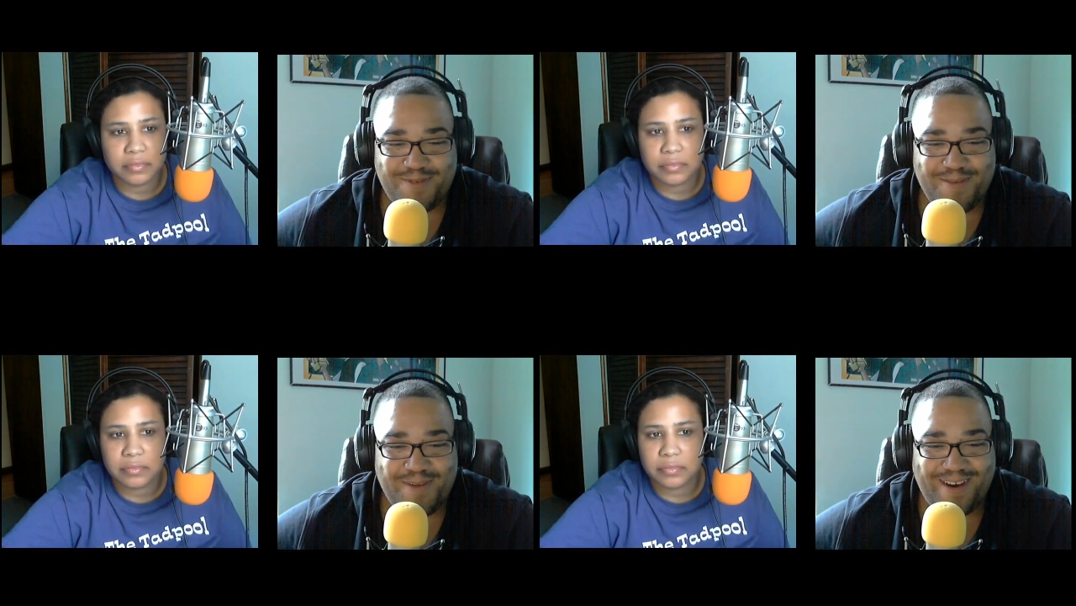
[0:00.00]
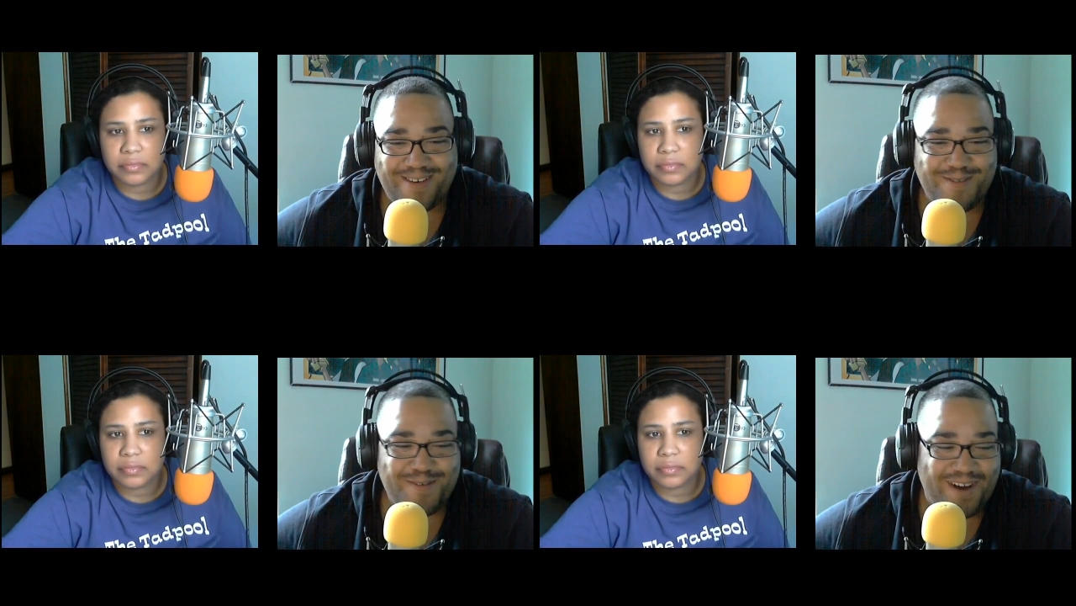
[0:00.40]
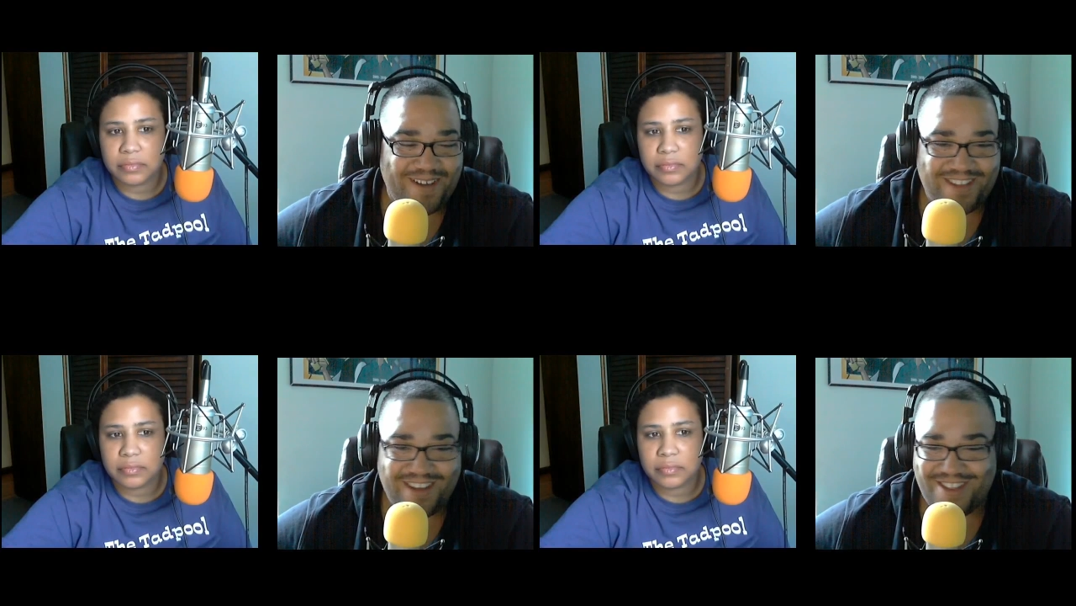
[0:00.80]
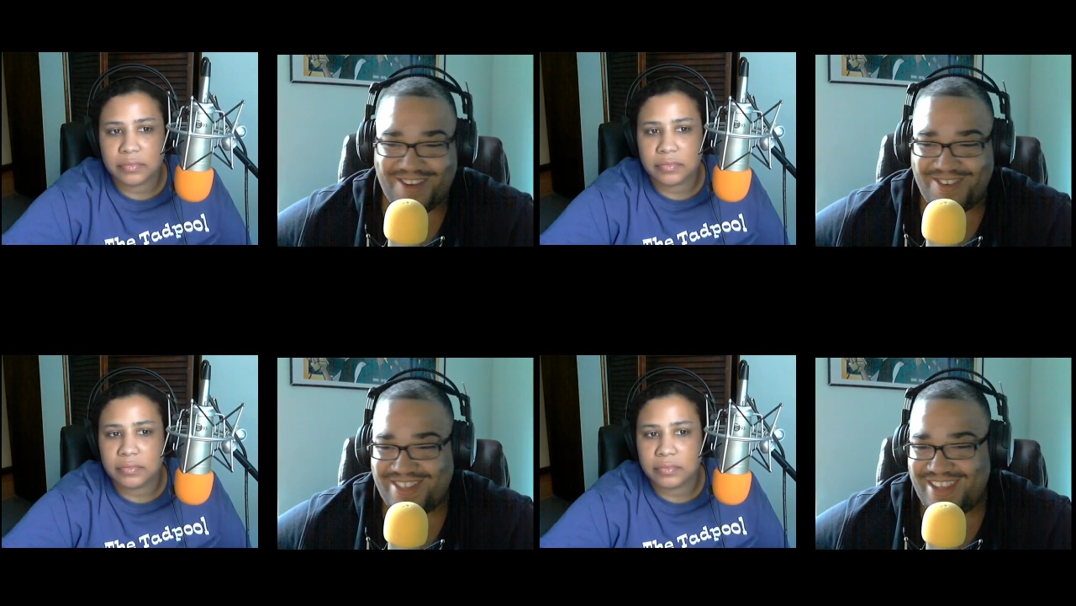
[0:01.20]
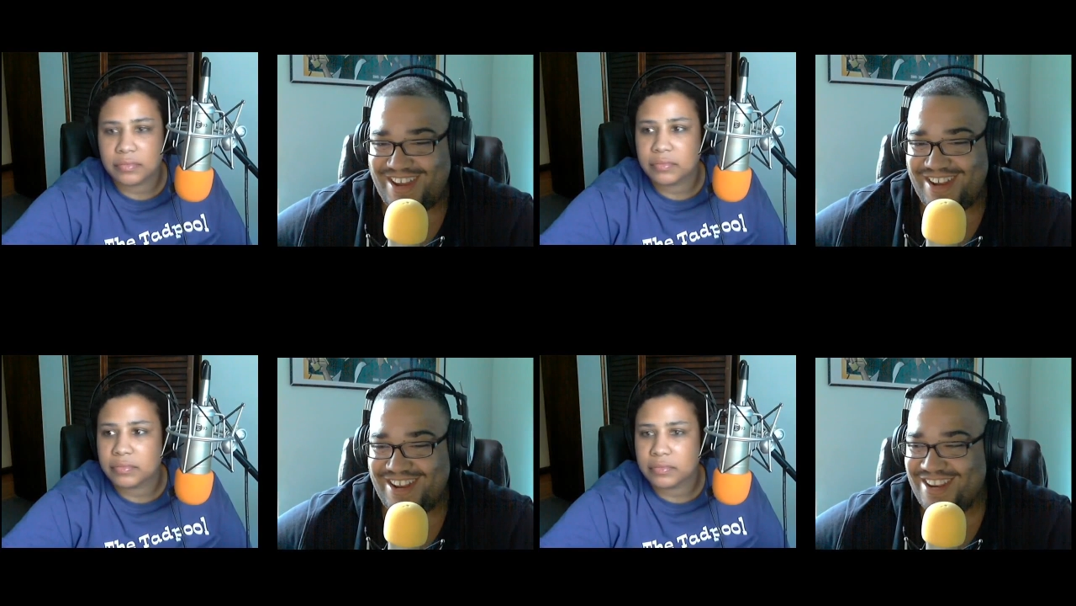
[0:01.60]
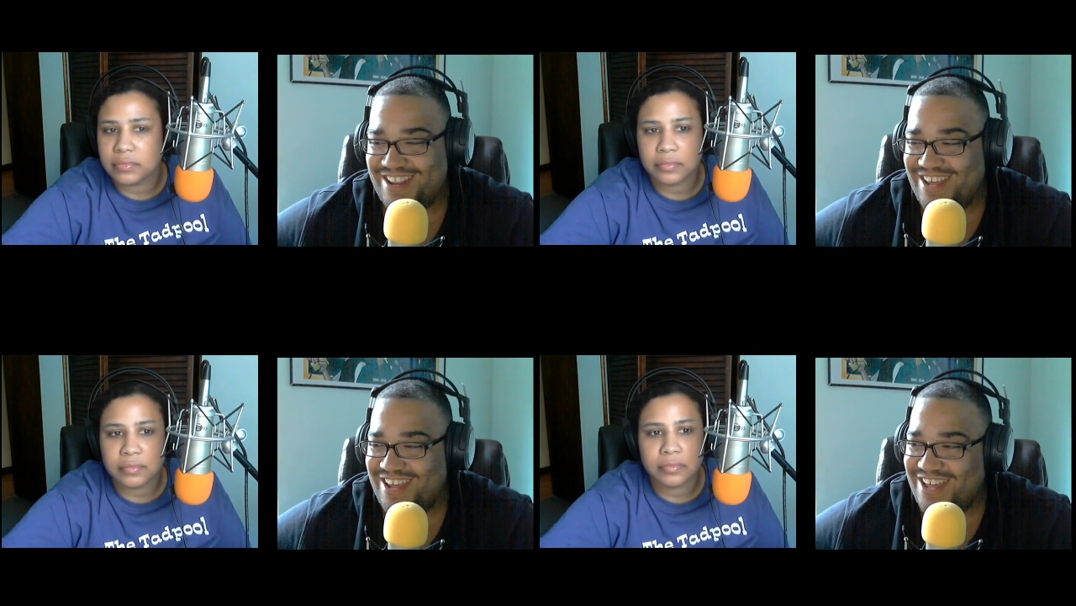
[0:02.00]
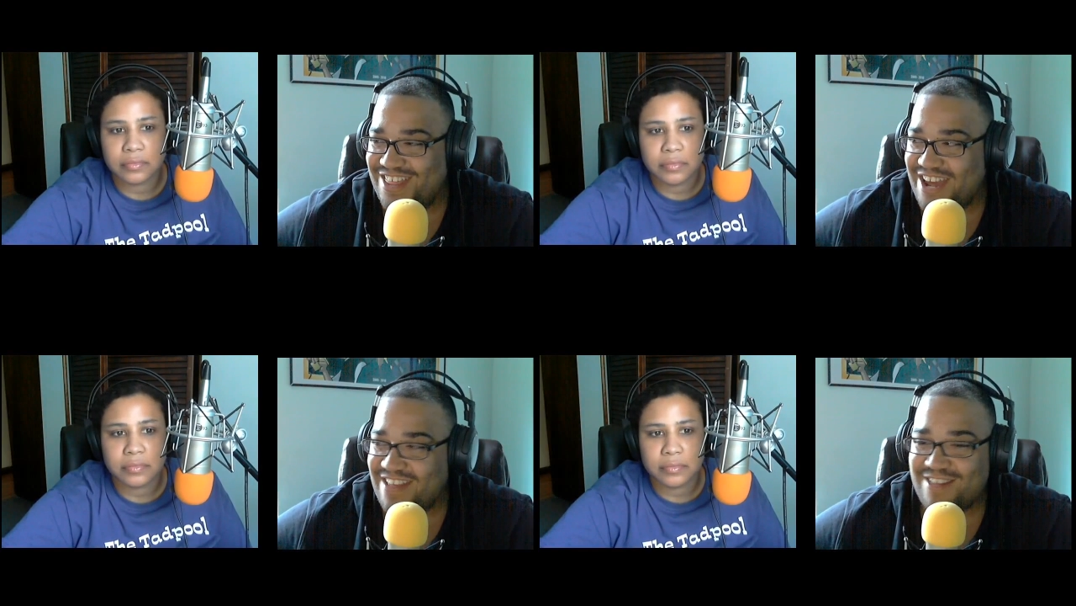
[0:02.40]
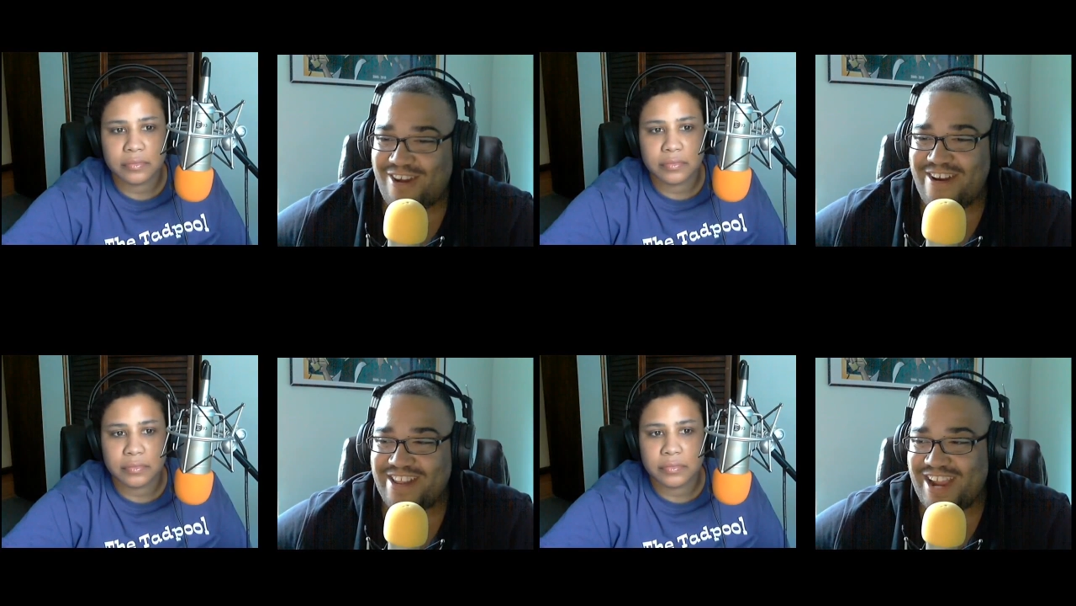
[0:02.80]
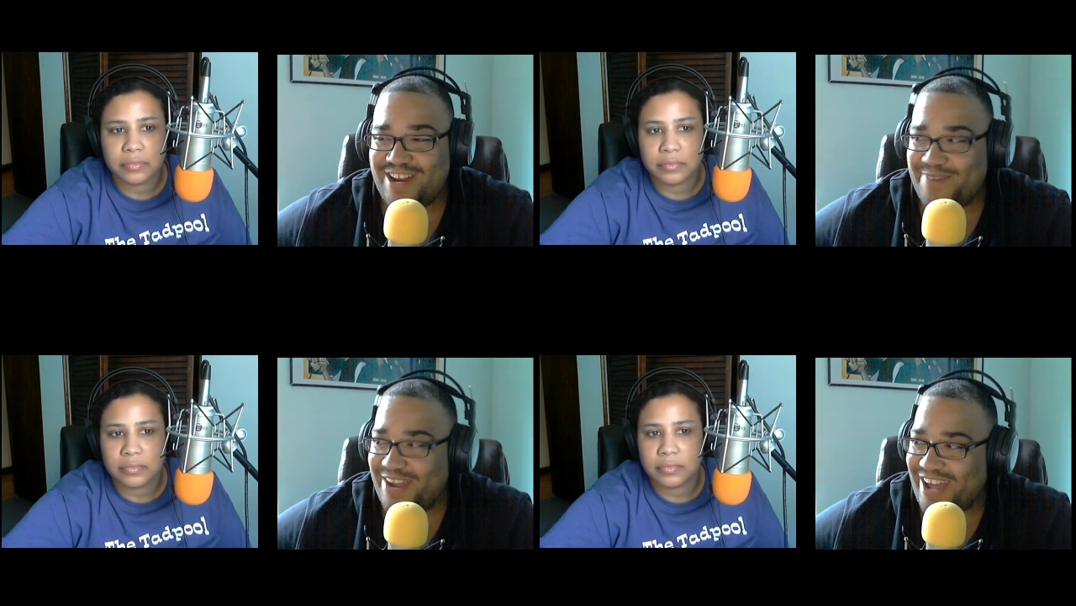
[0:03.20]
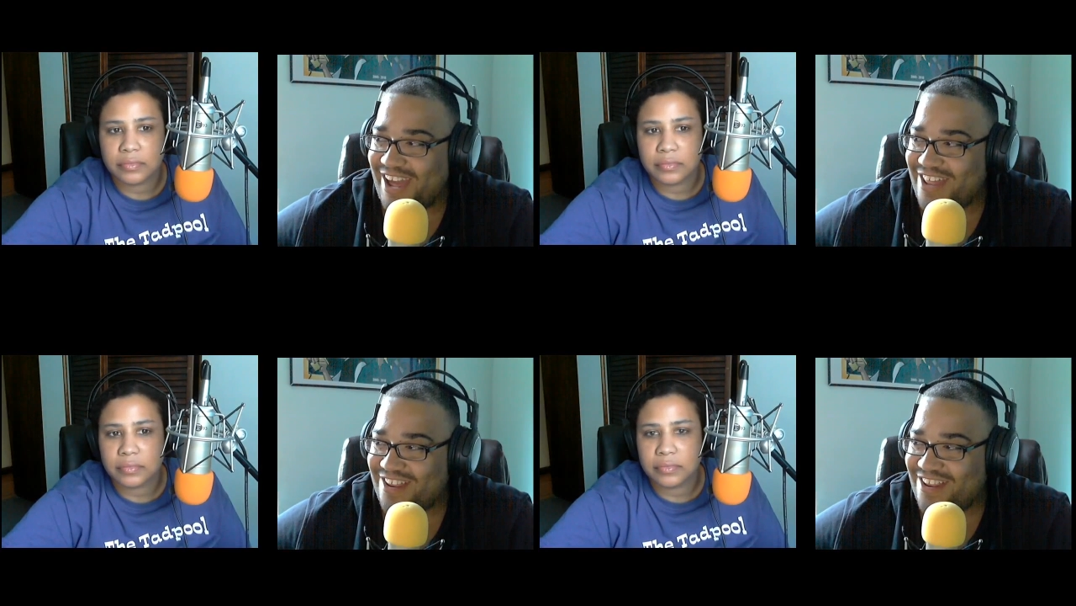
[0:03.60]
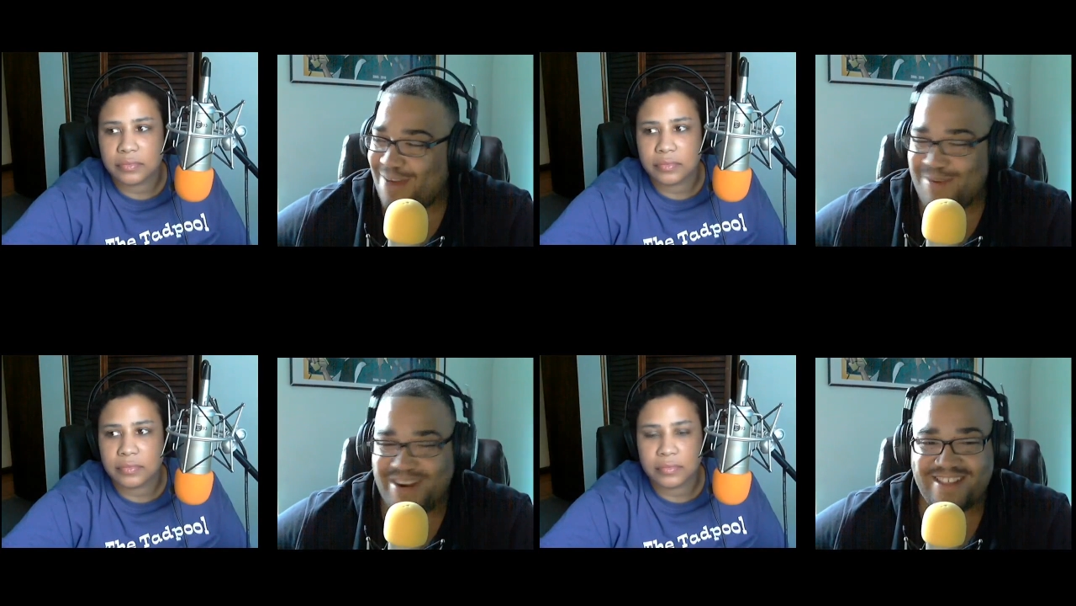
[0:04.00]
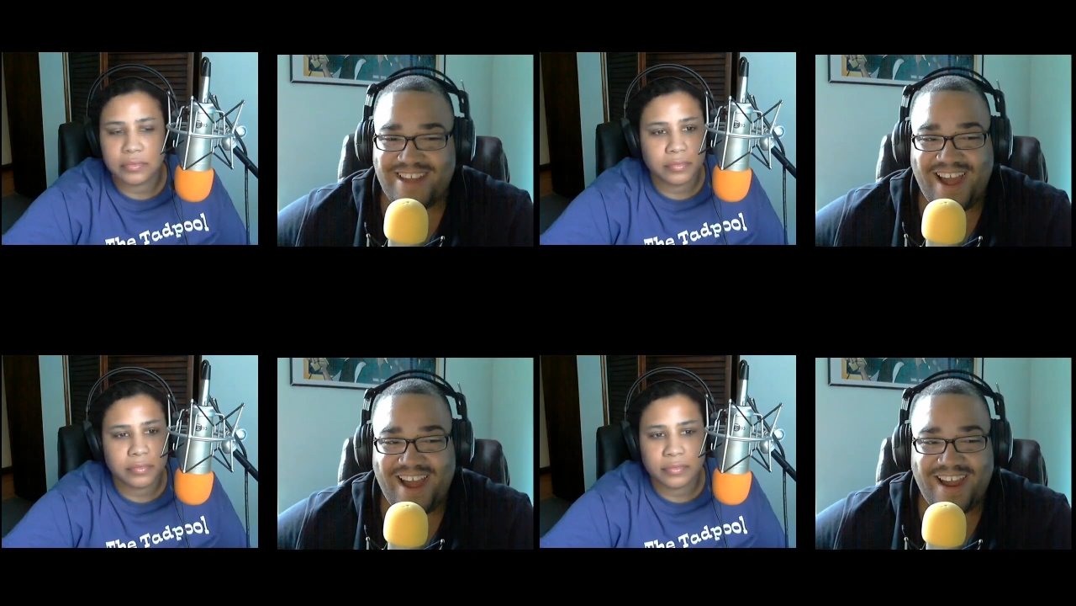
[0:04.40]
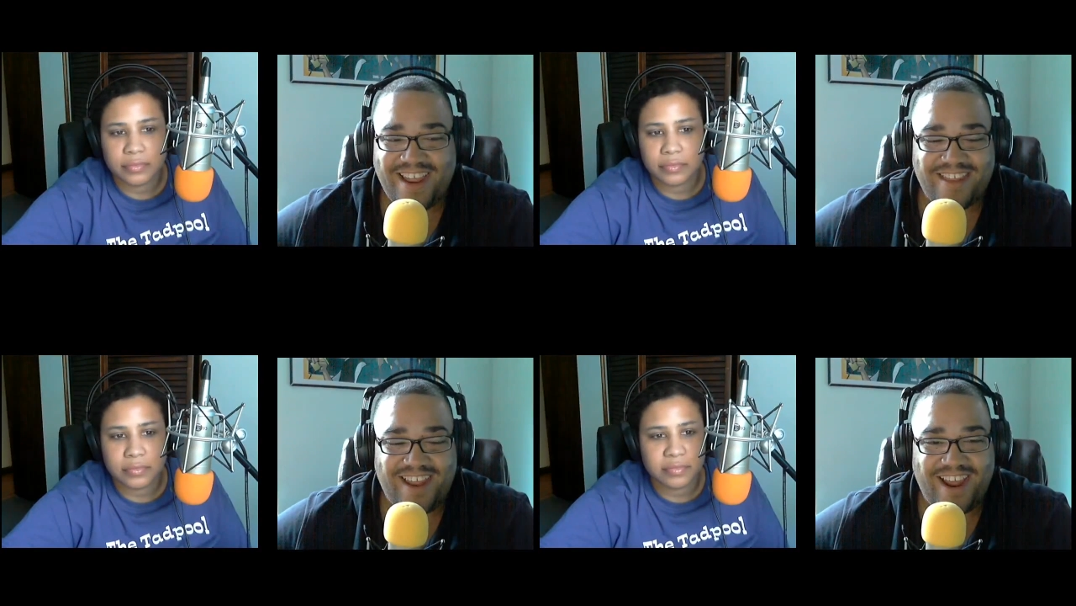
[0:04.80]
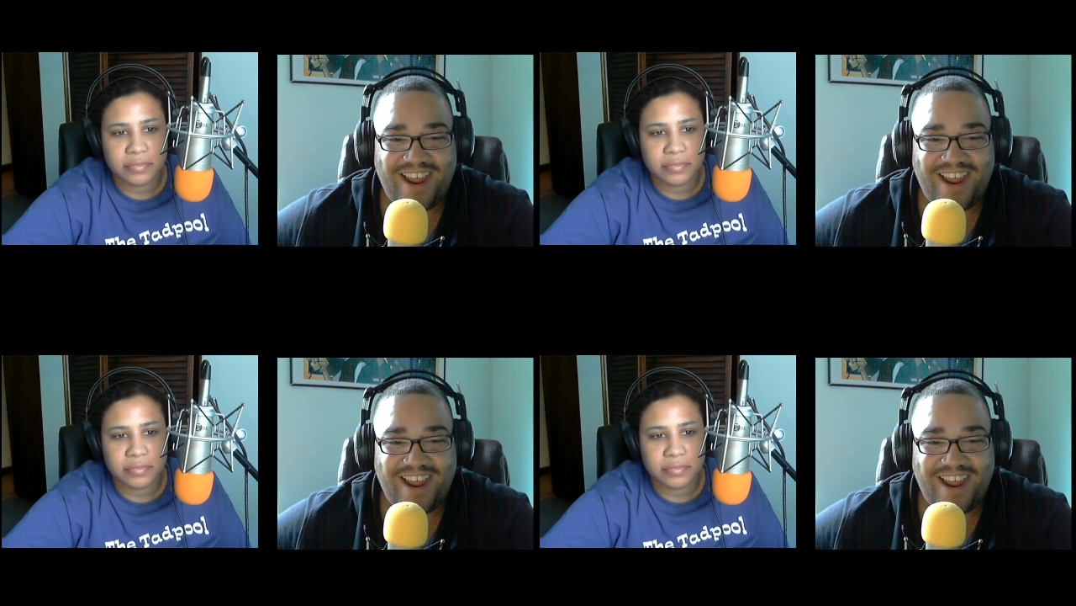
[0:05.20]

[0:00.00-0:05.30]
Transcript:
Speaker 1: about we're about six shows in, and Jason's already taking the vacation. I mean, this guy is like